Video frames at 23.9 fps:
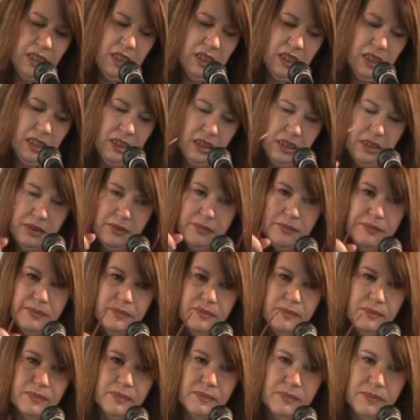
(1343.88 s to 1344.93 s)

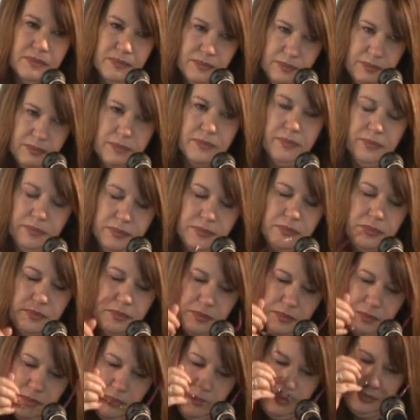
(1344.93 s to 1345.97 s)

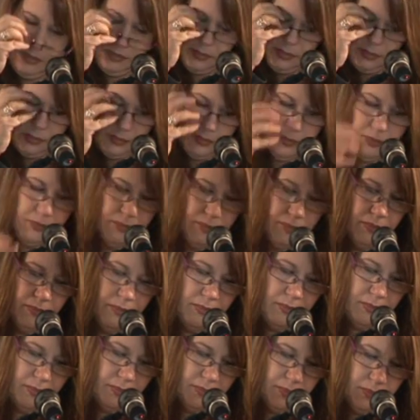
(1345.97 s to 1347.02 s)

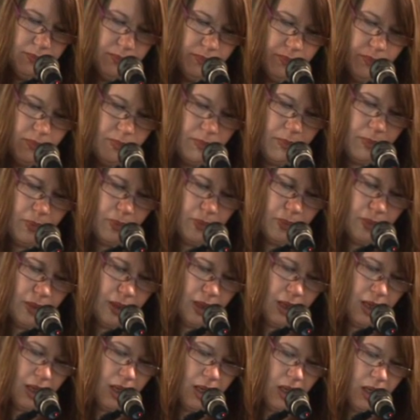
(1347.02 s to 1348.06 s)

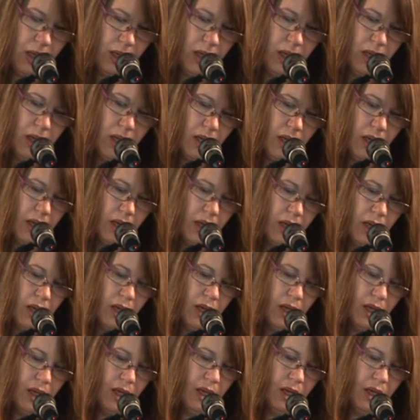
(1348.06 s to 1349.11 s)

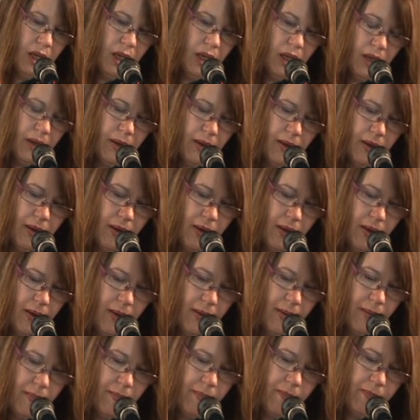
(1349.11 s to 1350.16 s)

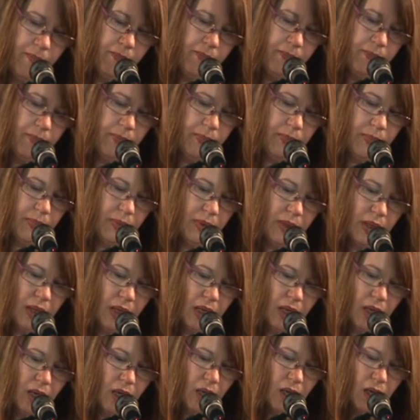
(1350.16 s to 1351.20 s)

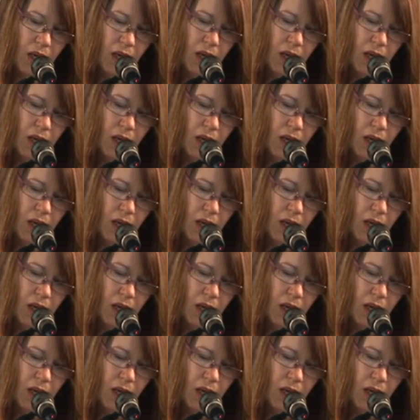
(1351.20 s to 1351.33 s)
[no speech]